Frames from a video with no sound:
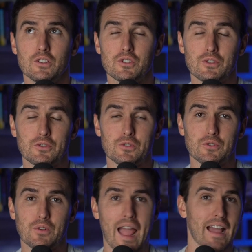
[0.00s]

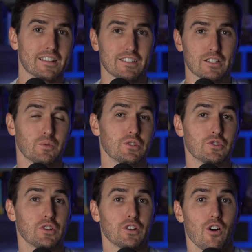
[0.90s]
to access what
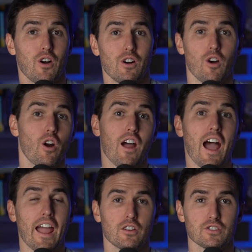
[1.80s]
you could call our
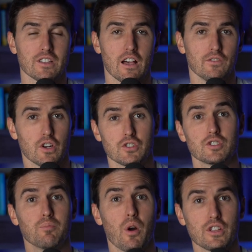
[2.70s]
higher selves, our
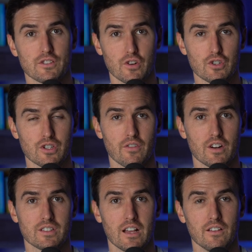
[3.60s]
smartest version of
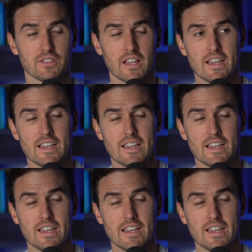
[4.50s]
ourselves.